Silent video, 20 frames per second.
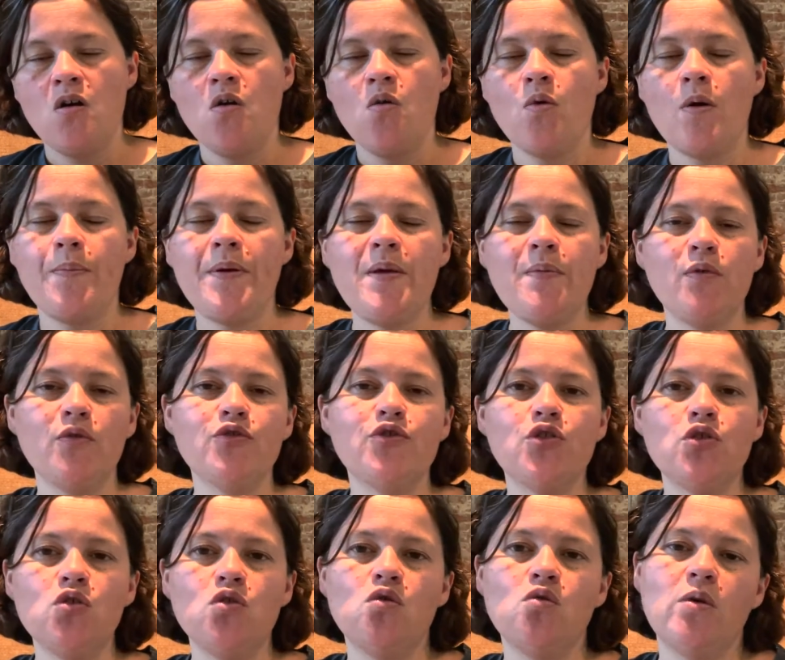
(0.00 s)
What people
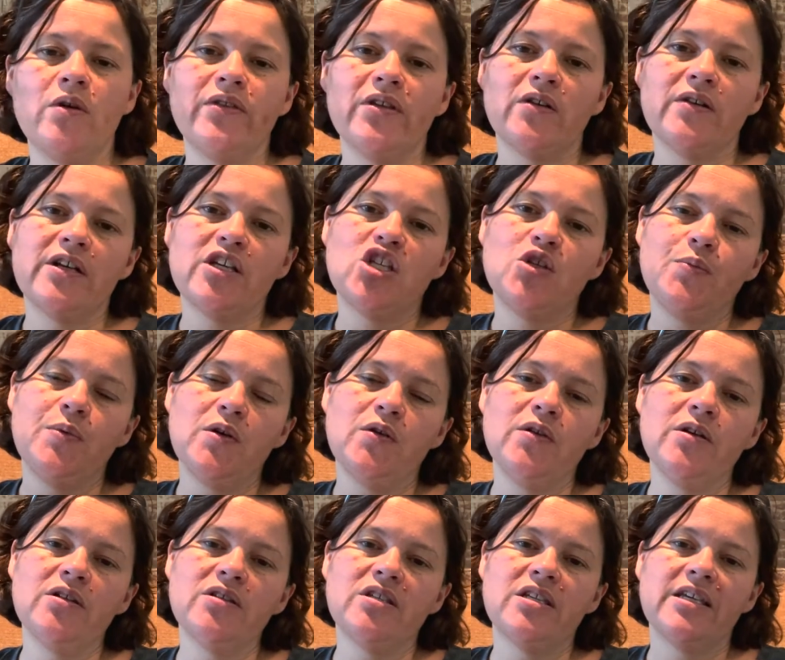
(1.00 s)
do when they're
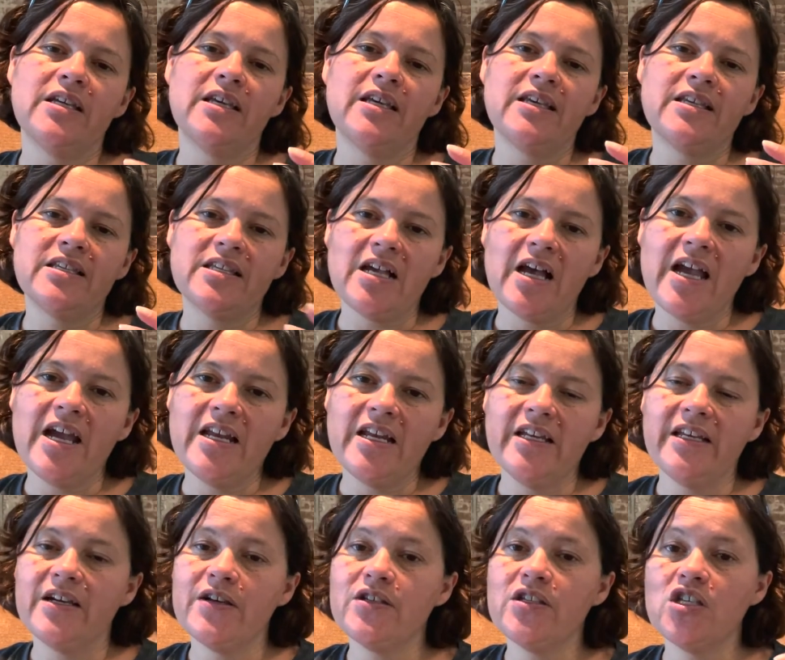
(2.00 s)
experiencing anxiety,
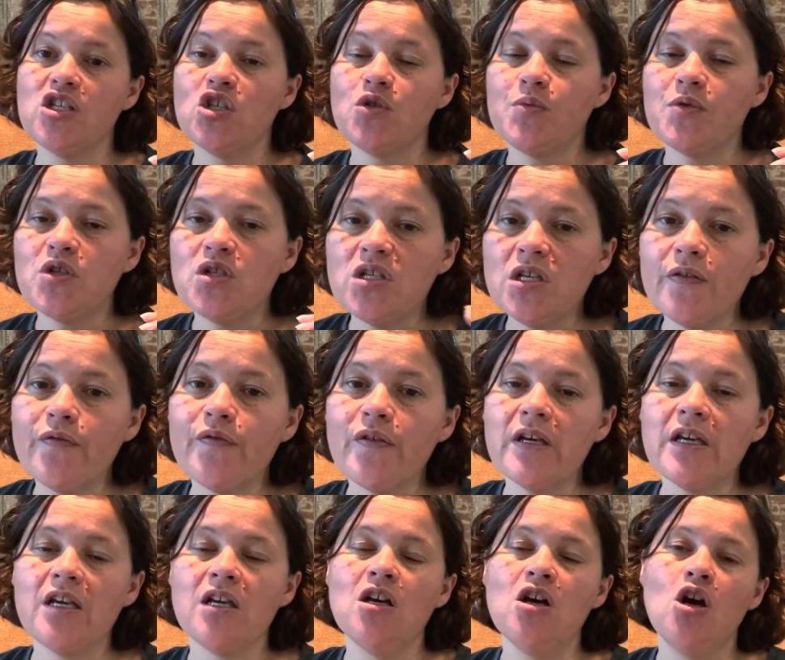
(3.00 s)
there's a
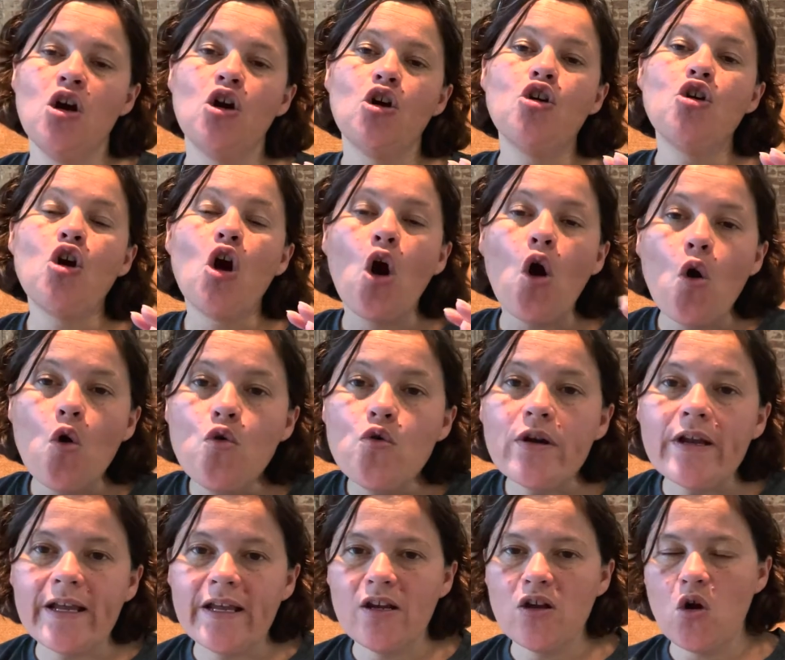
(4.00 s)
specific
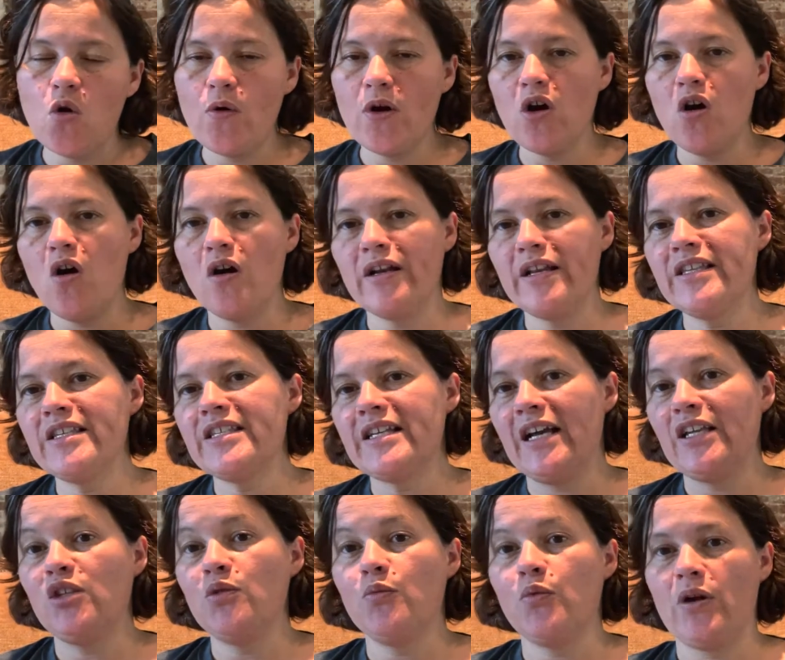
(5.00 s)
coding going on
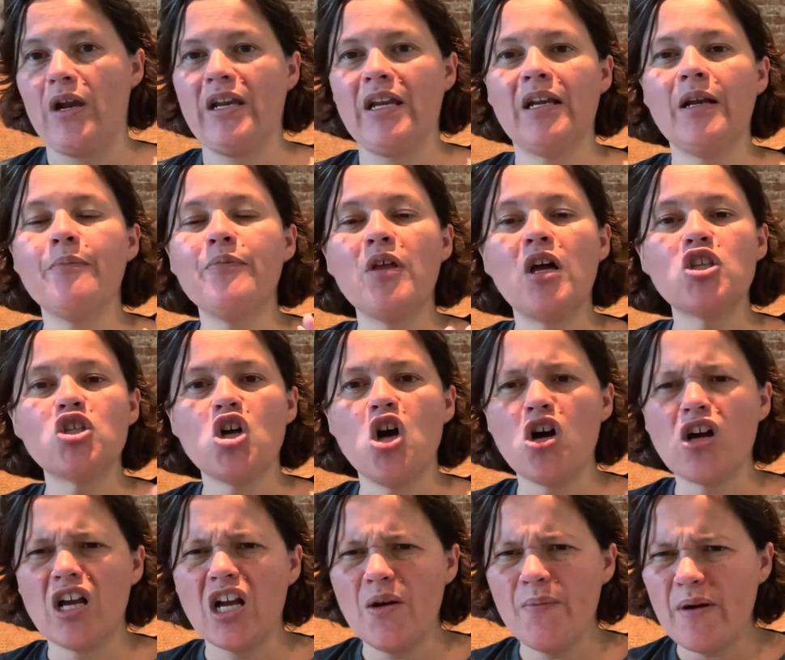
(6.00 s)
inside the brain. And I'm not
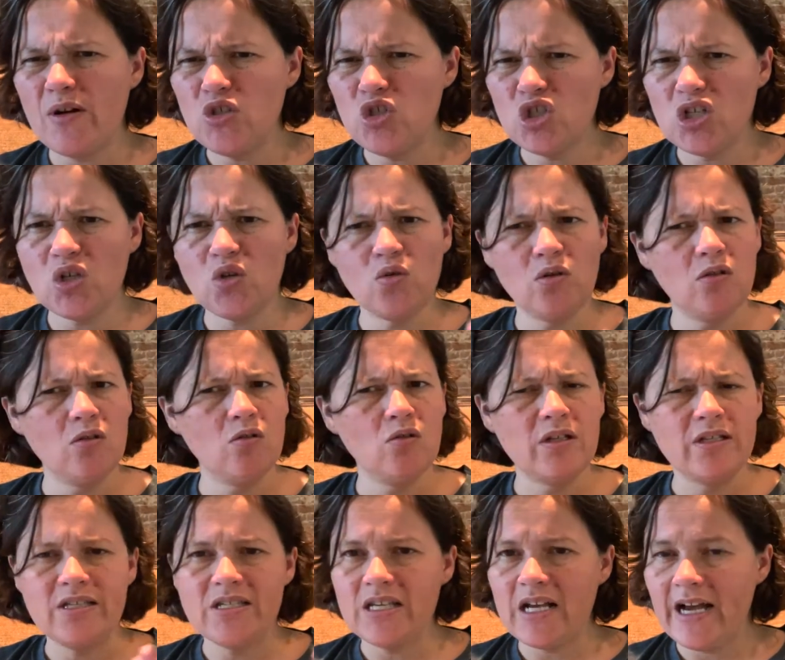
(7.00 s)
talking about general
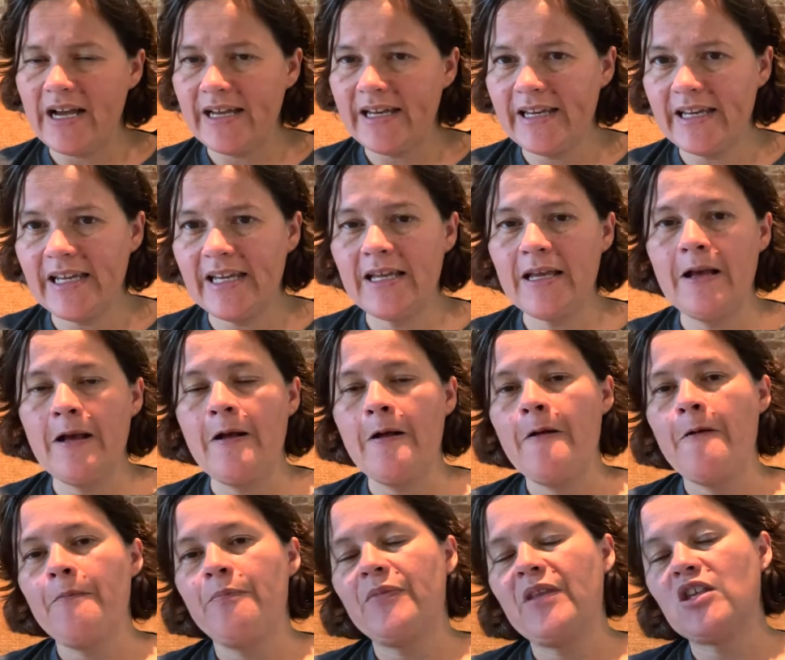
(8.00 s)
anxiety
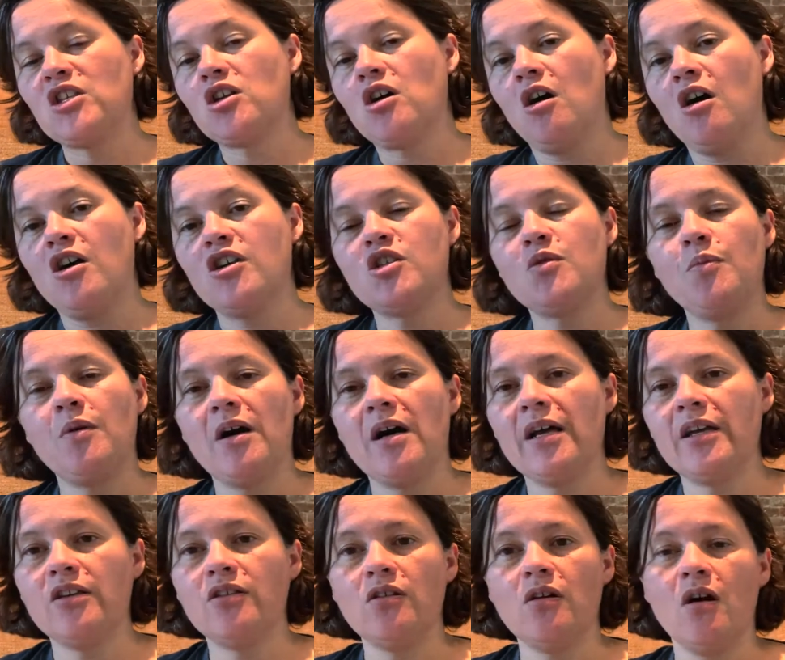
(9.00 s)
that's caused
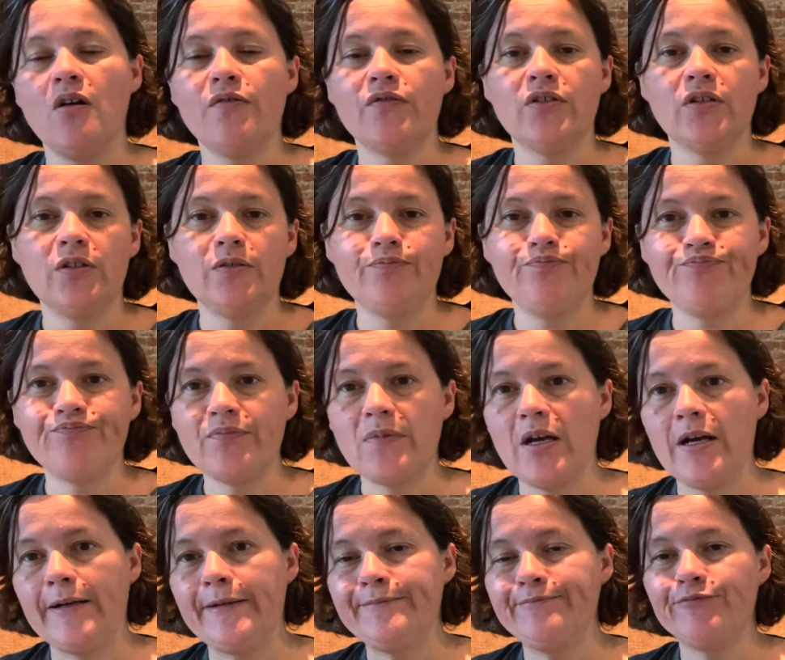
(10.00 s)
by often
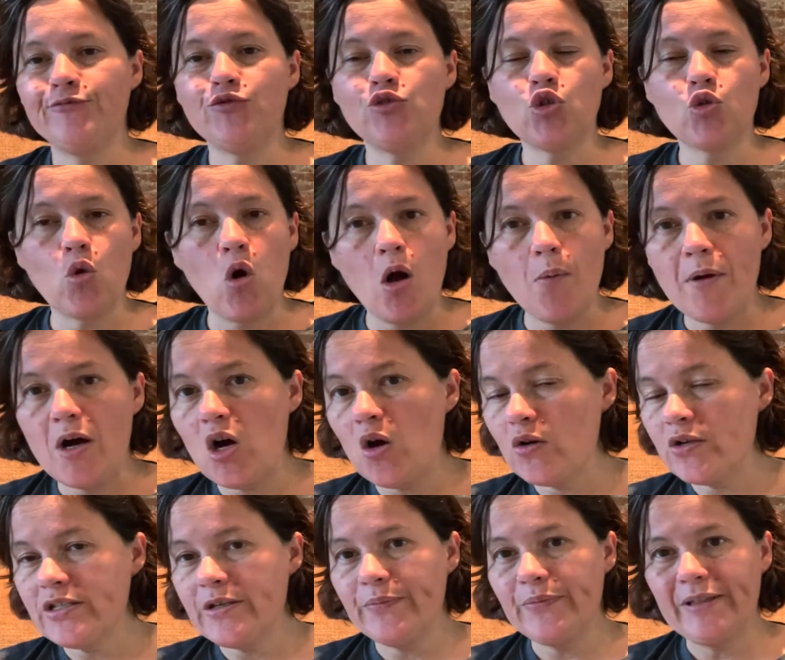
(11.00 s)
um, trauma
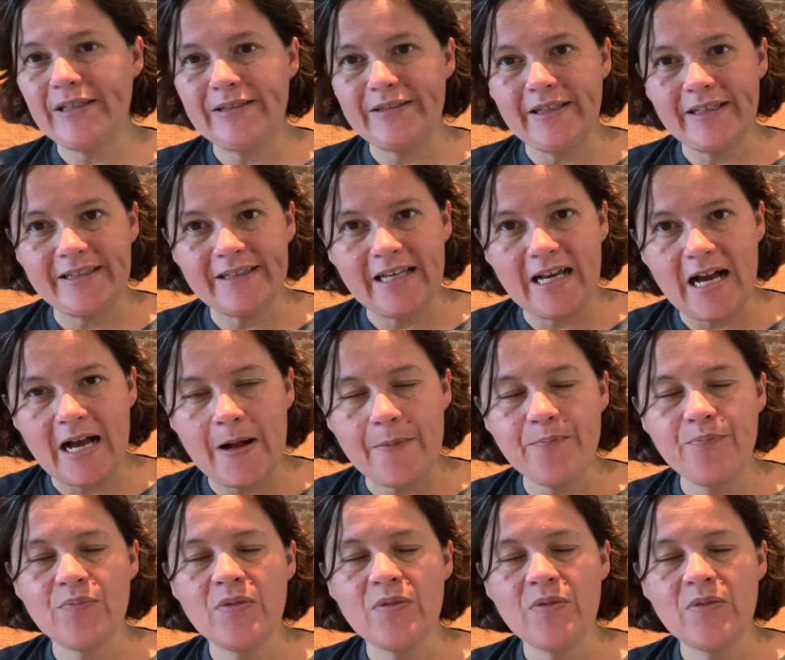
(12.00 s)
or something like that.